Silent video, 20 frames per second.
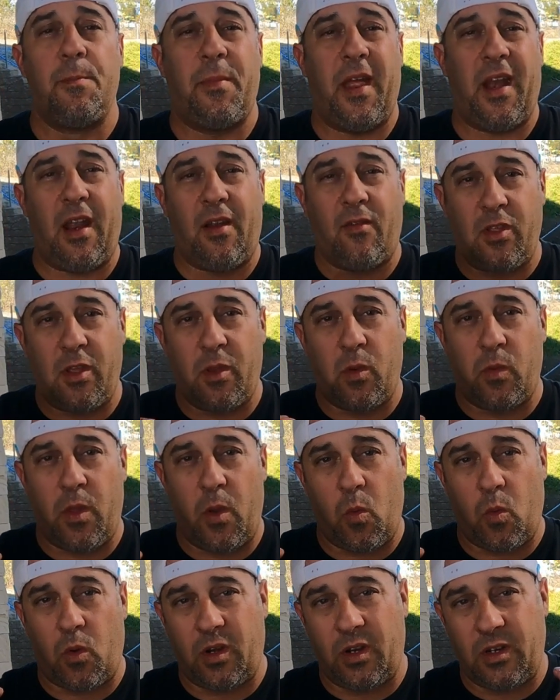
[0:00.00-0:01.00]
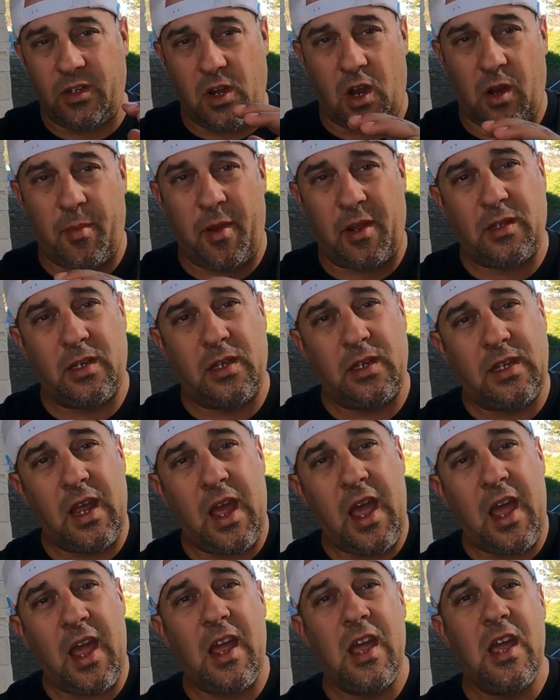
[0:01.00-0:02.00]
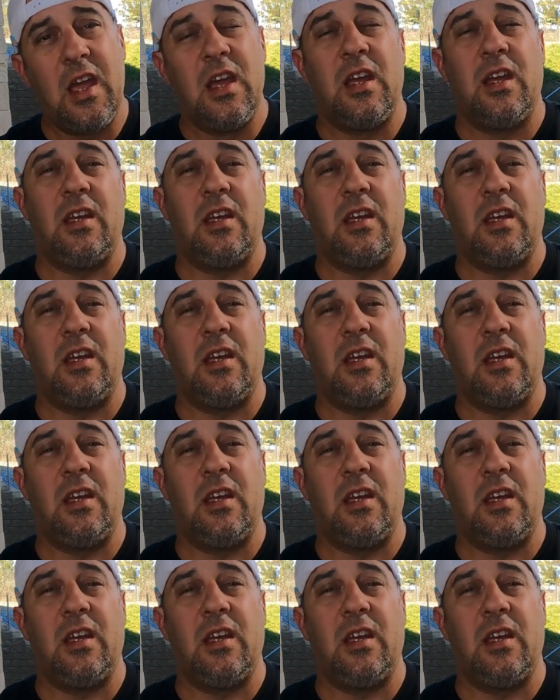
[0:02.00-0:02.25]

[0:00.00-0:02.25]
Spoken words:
that everything that we're going to talk about today